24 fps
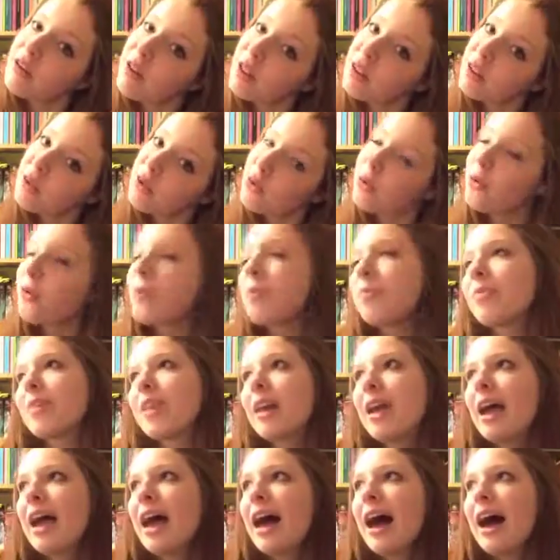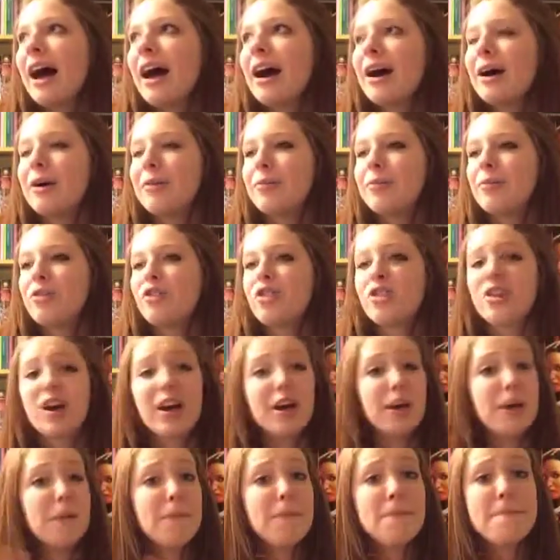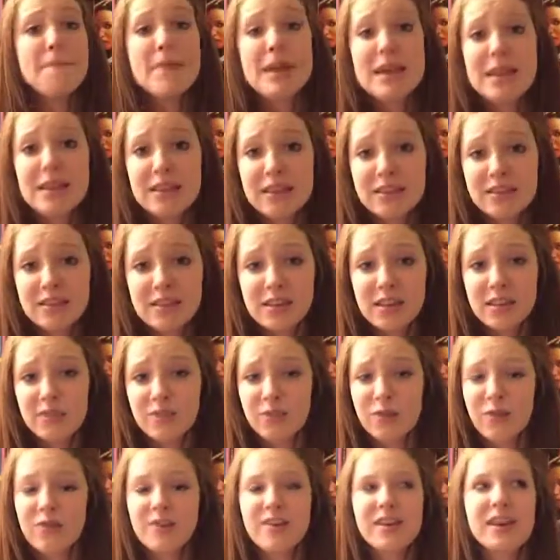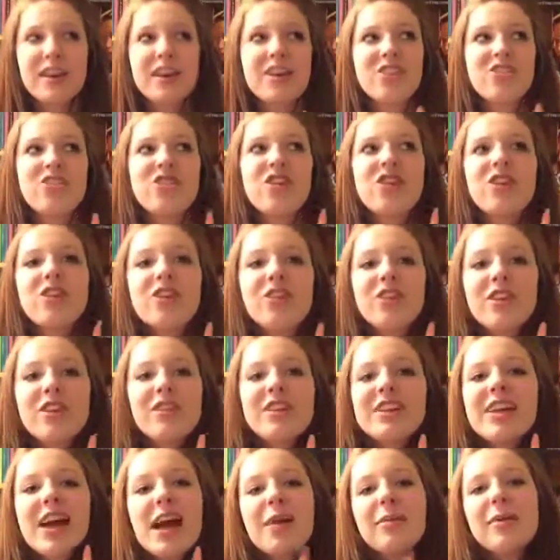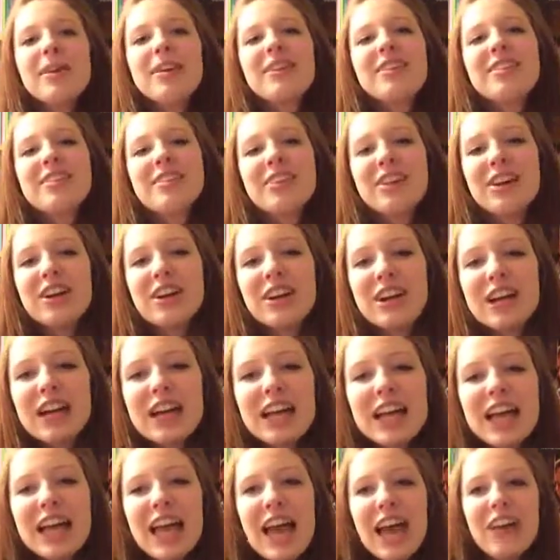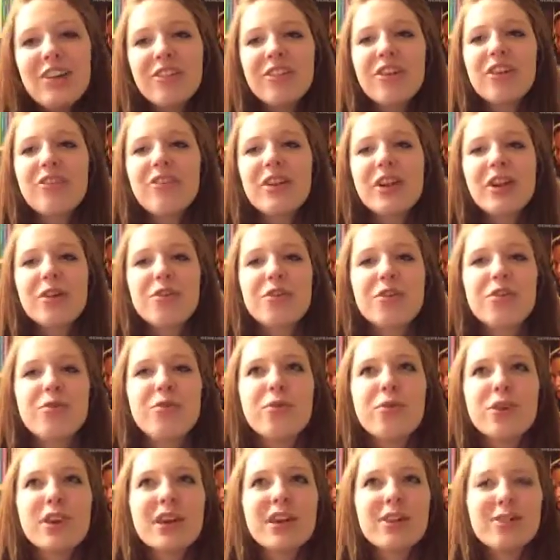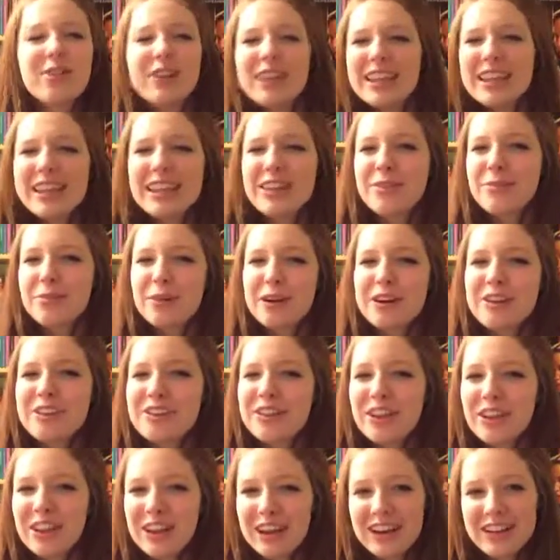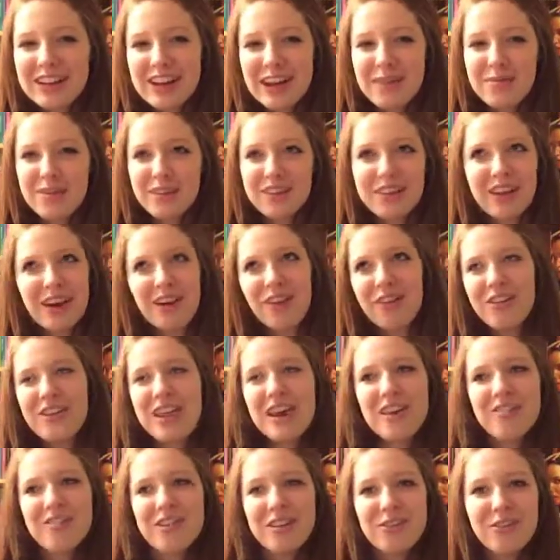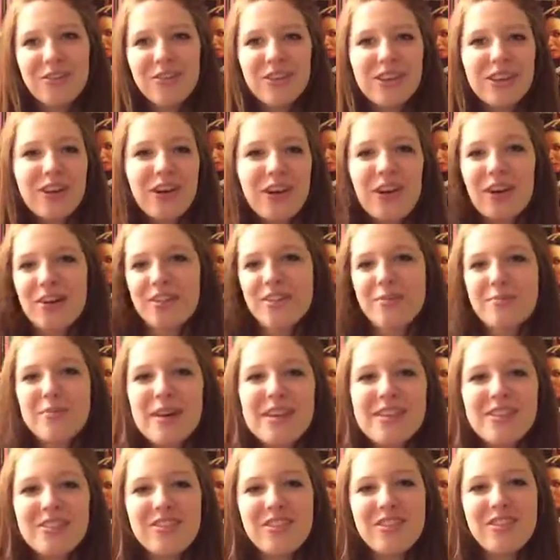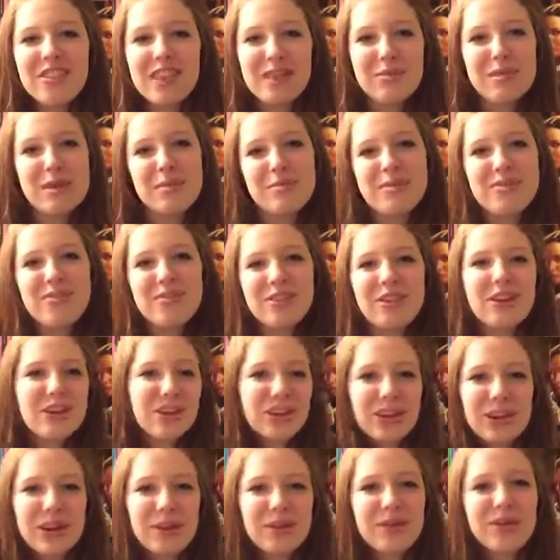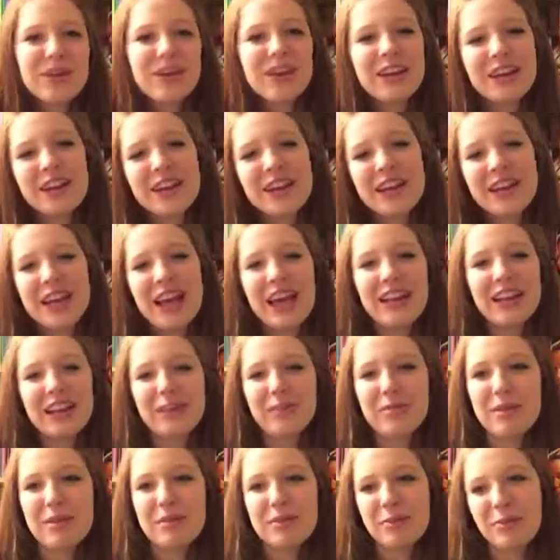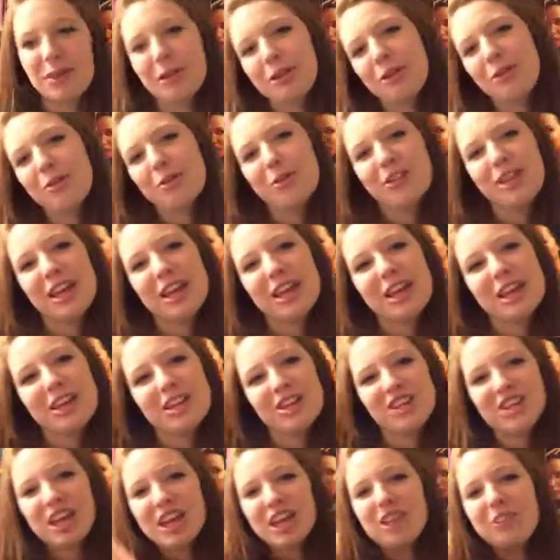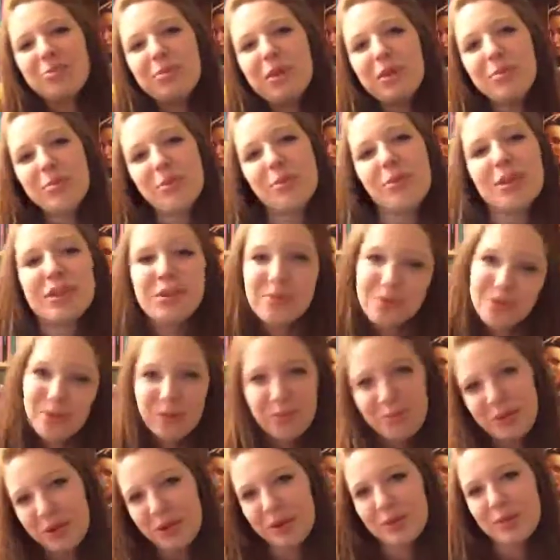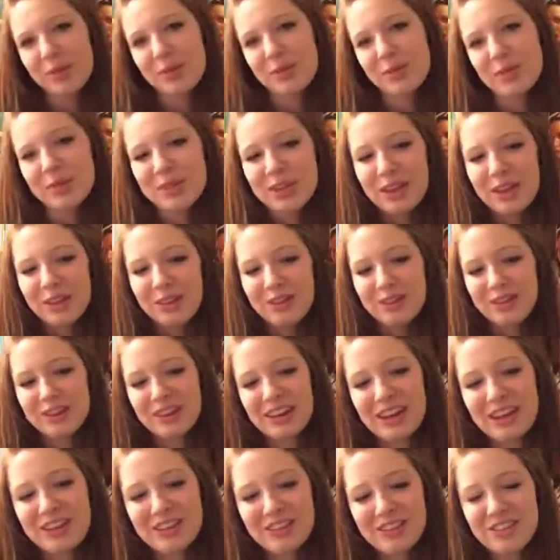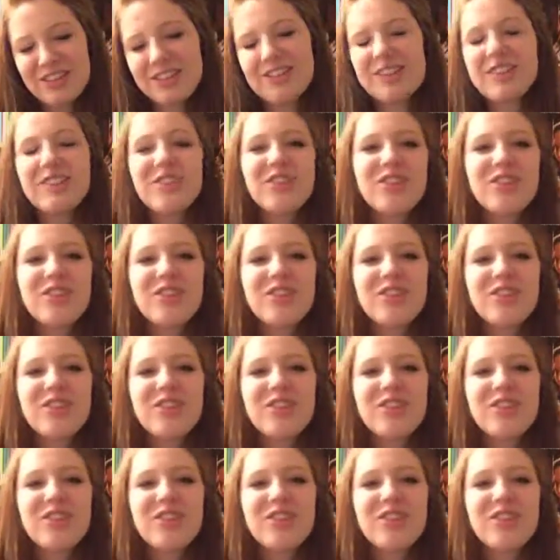nerd, so that's cool. She's got an amazing singing voice. Like, I get chills every time I listen to her. And just her videos are really inspirational a lot of times. Like, they always have these really awesome messages. They make me feel good and like make you want to go and like change people, make them feel better about themselves. And I